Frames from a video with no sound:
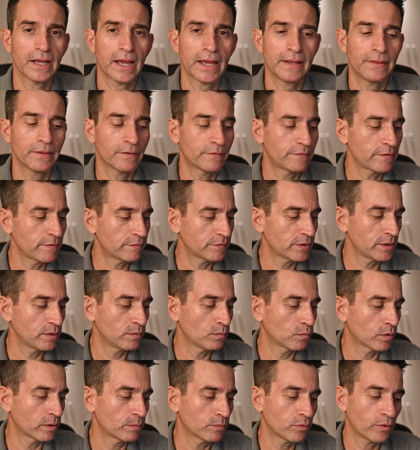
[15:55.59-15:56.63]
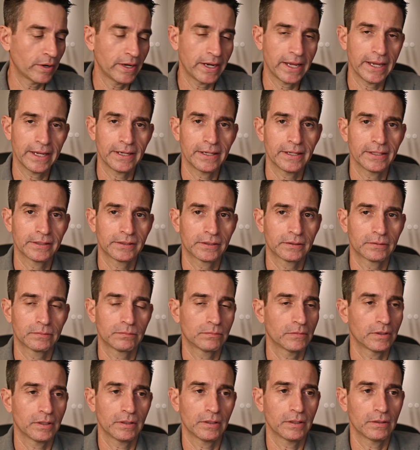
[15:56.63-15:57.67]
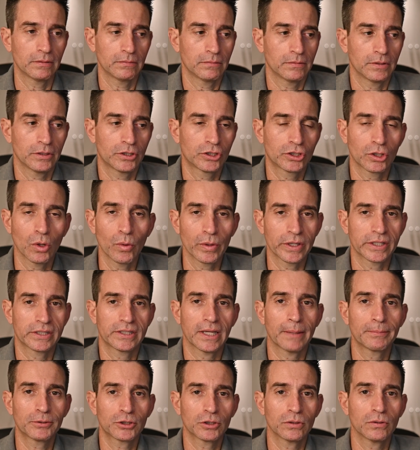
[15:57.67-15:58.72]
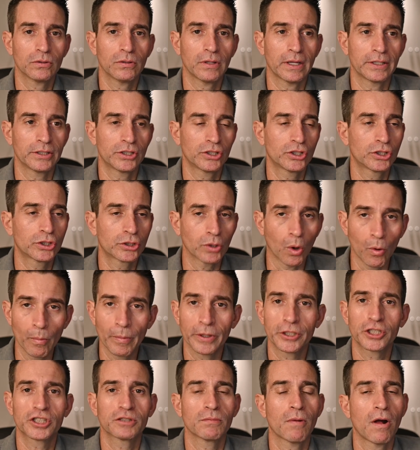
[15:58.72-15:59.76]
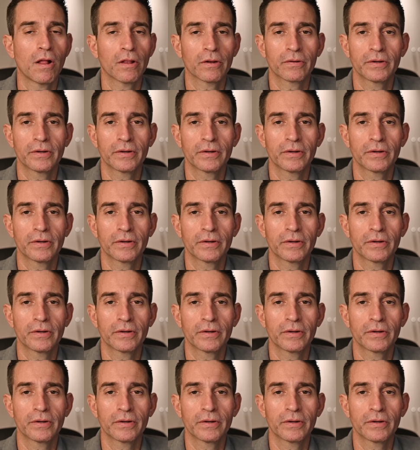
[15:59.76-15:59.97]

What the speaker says: And the 51.8 is so exceptional and so much smaller